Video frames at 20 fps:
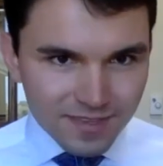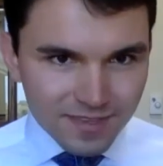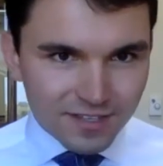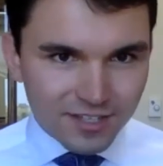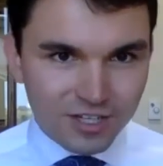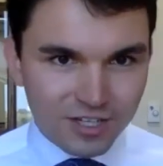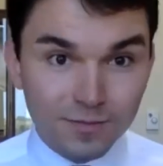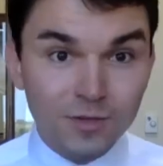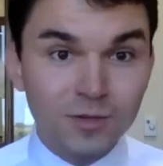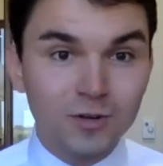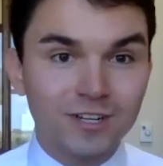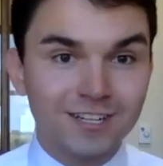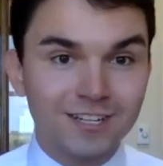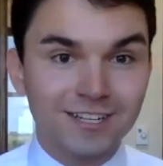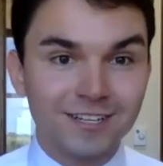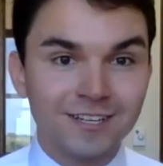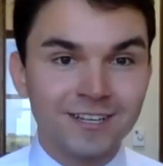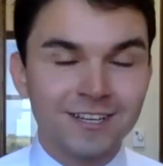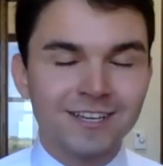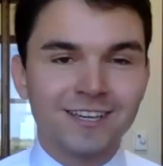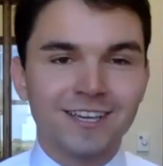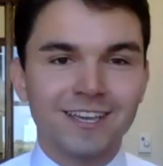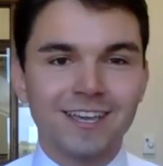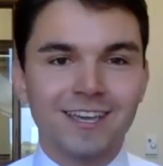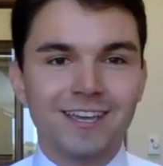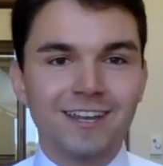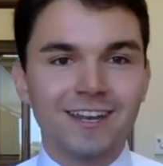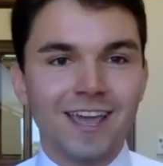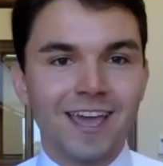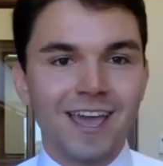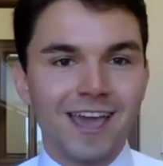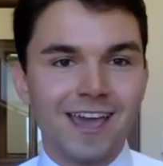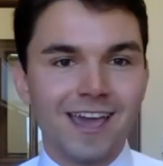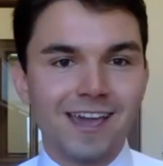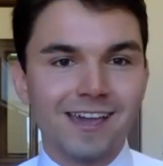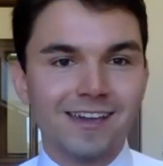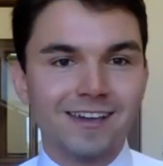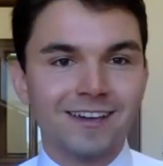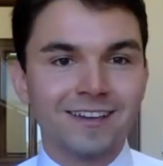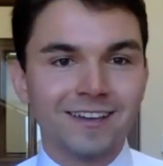community in
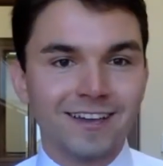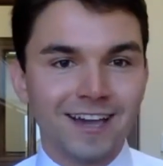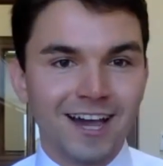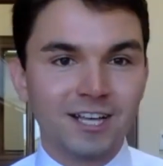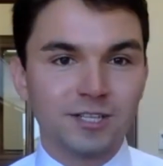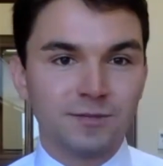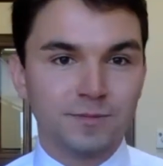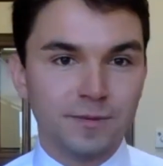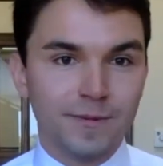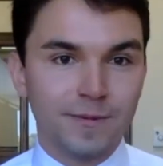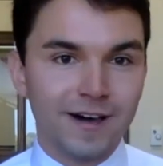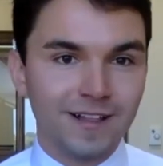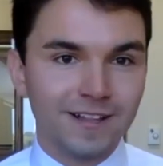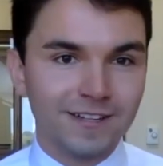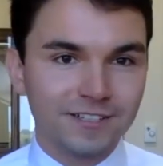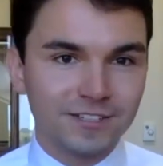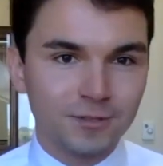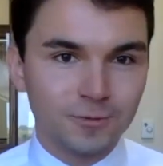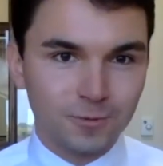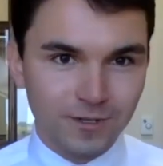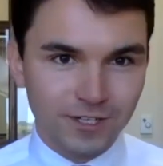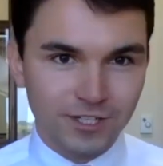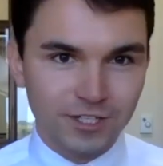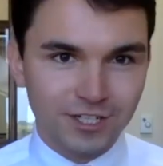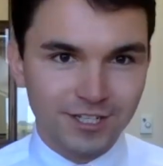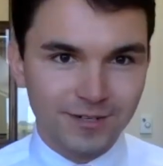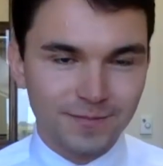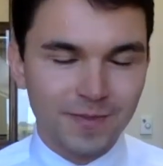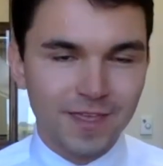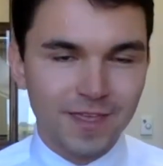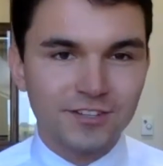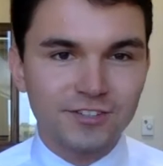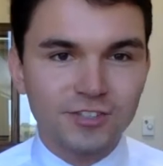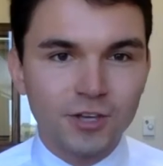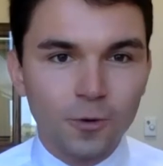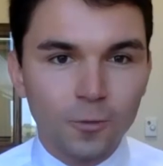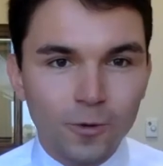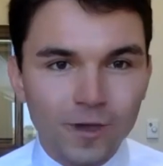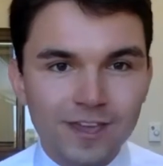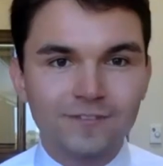a cosmopolitan region. And
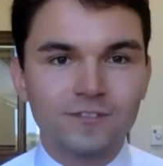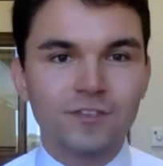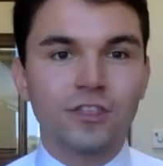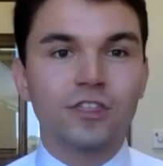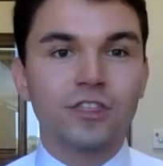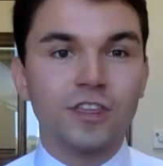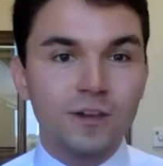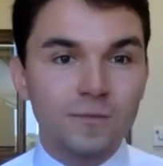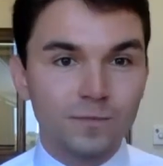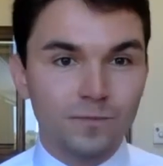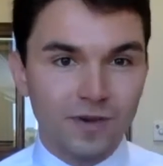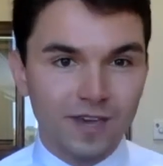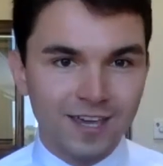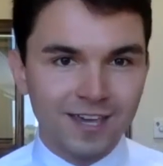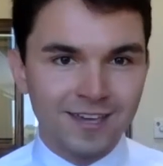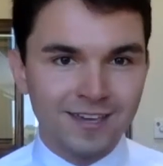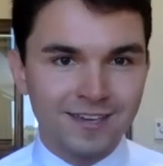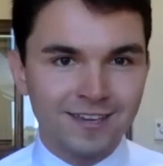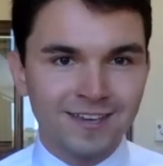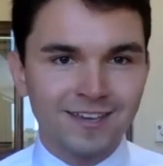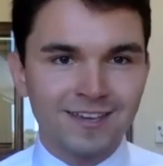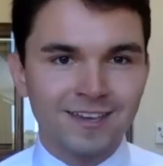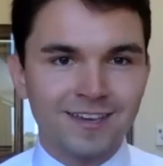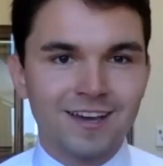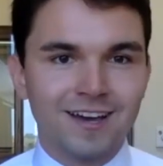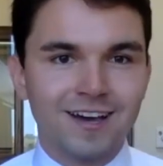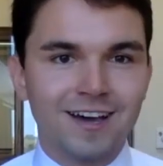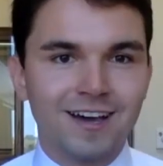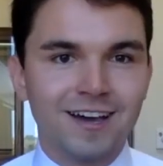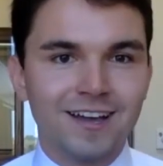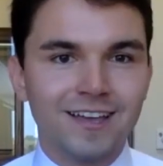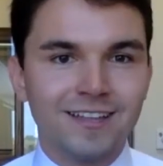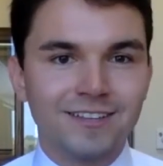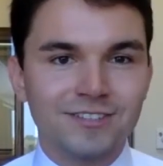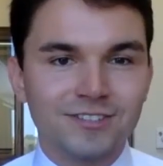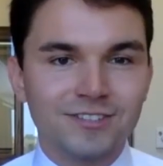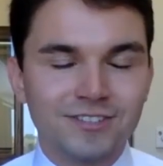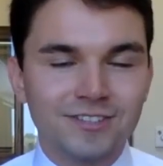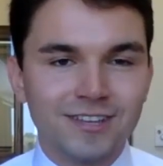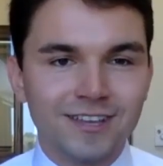so we have to think big
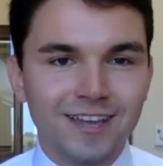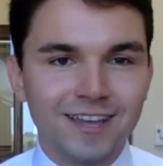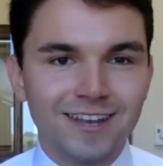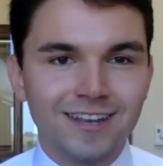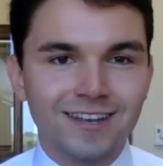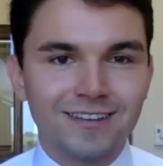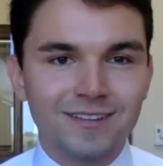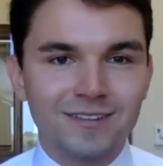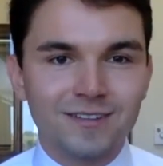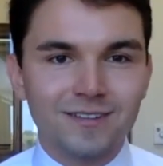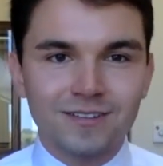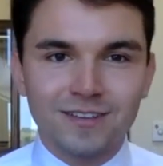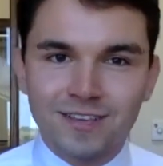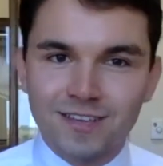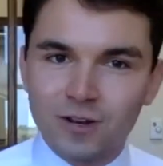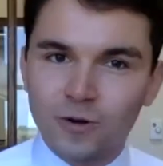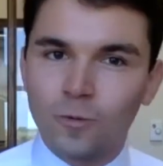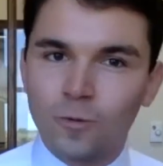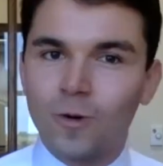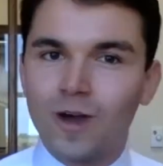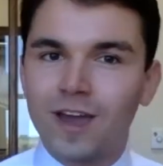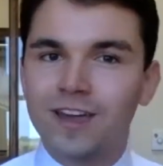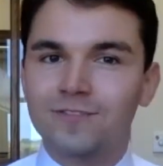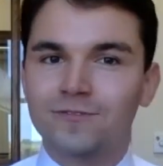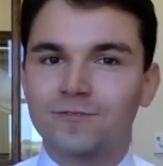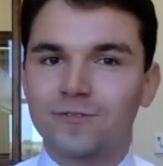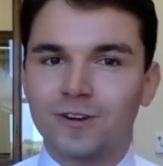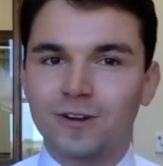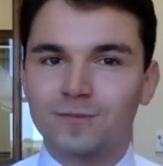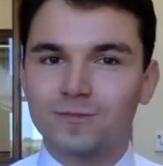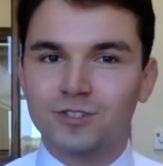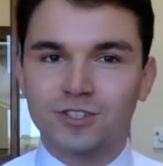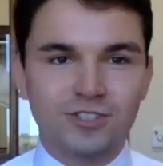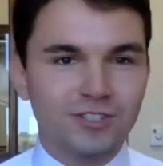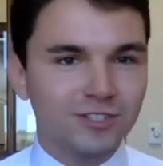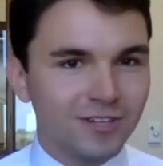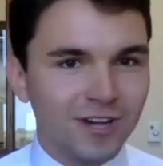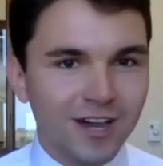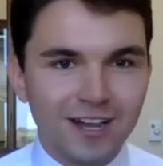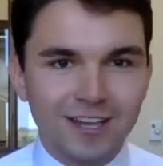and get away from
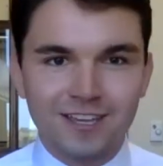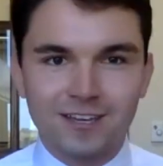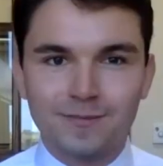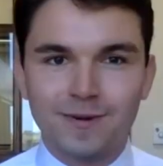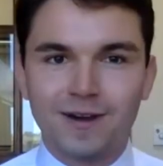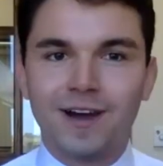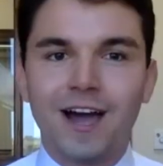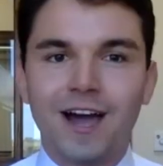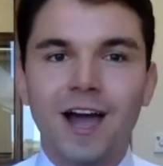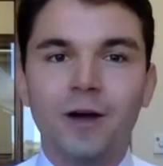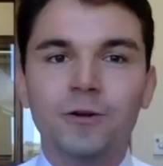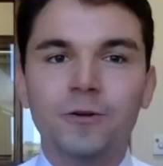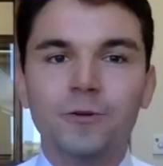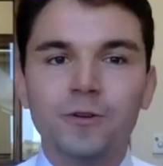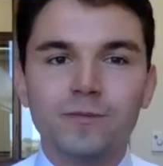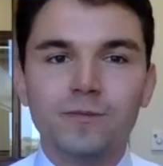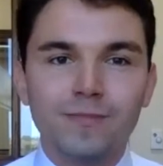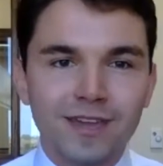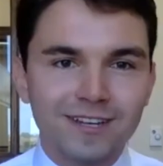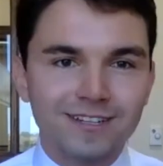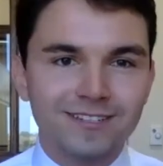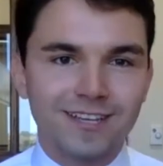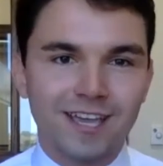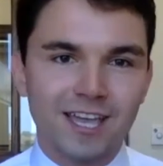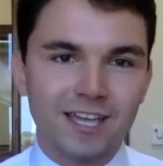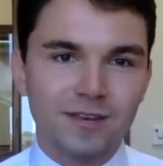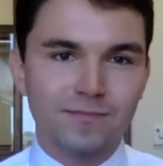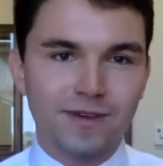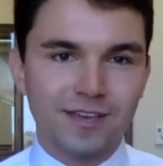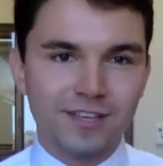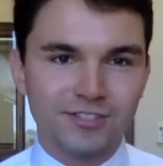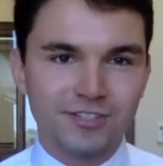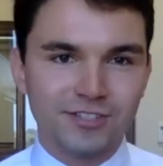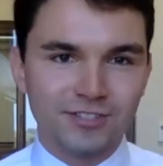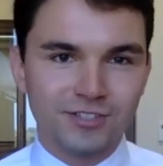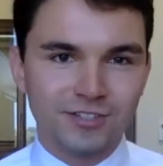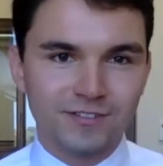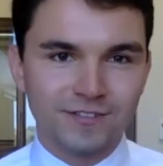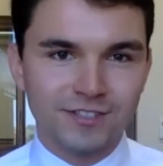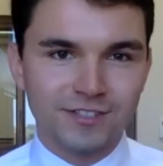just talking about how do we maintain basic
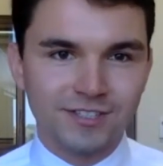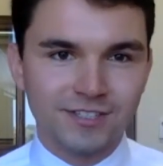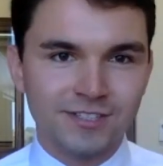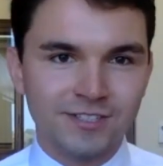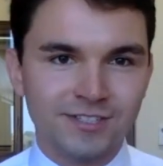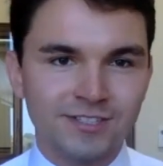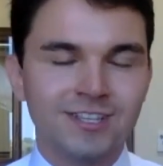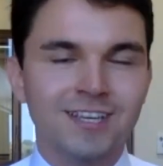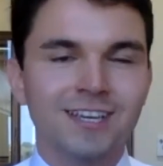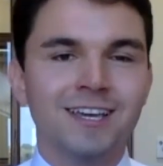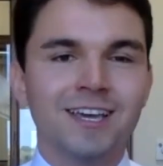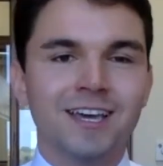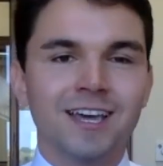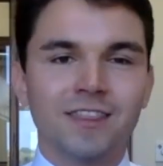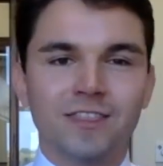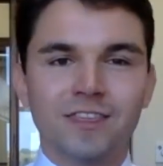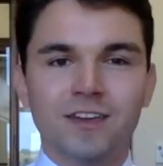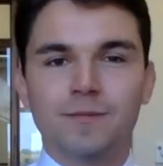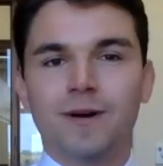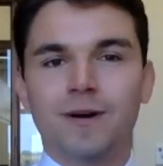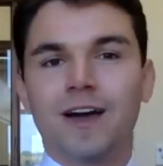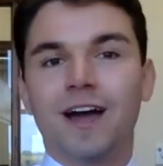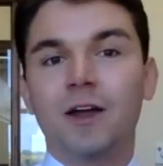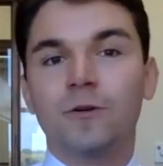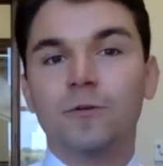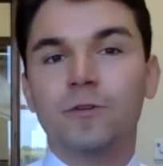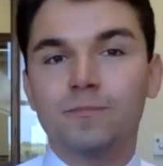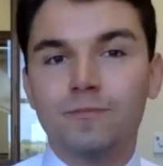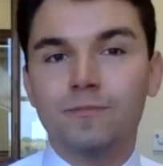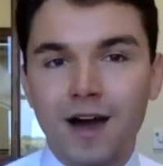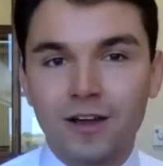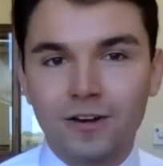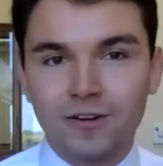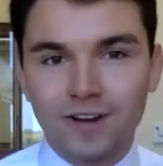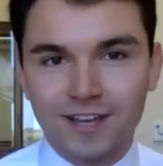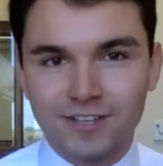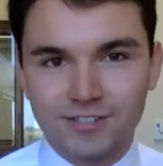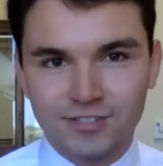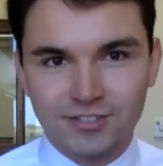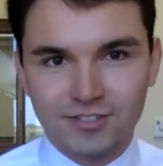services and think about how do we
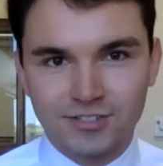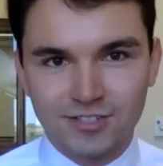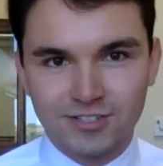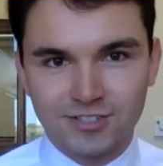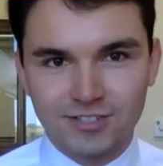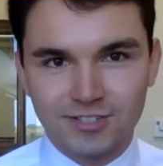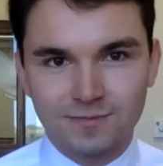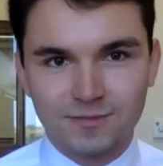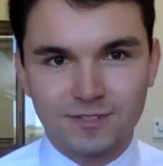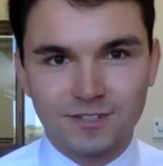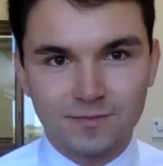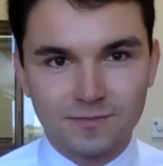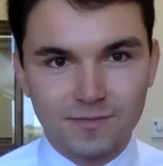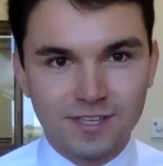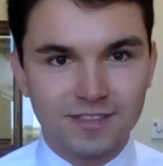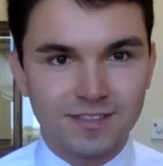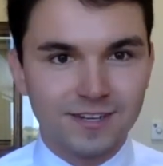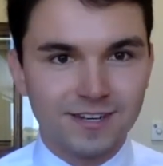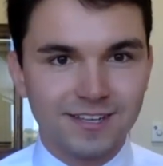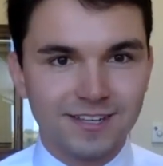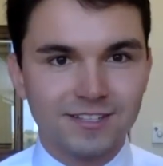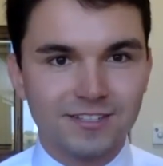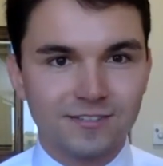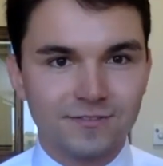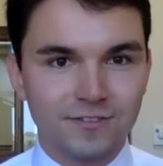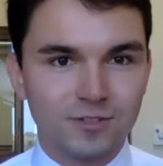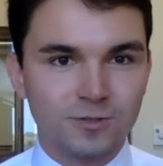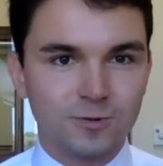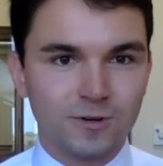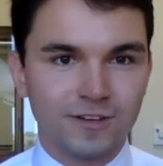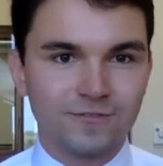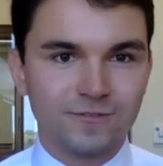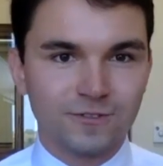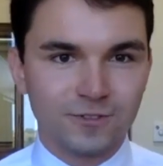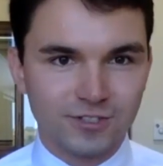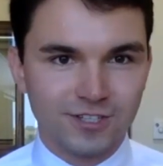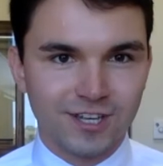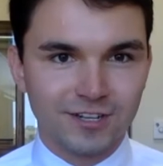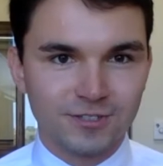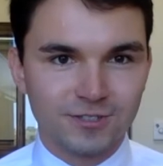modernize a system to meet the needs of the 21st
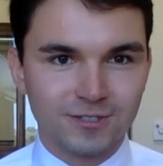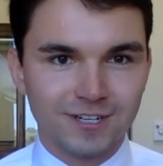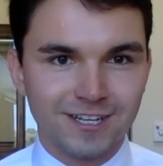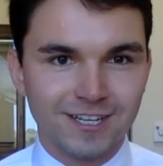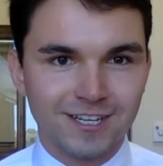century.